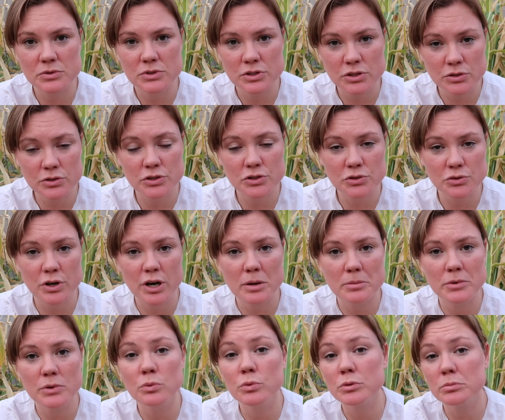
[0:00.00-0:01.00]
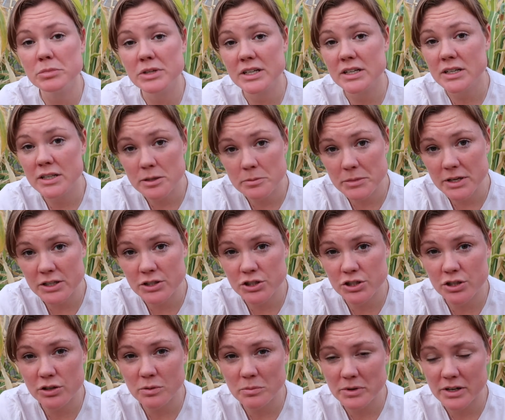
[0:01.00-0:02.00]
to describe it would be a
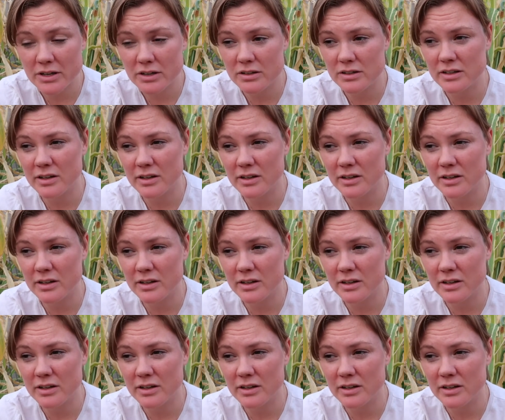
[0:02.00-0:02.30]
hemangioma.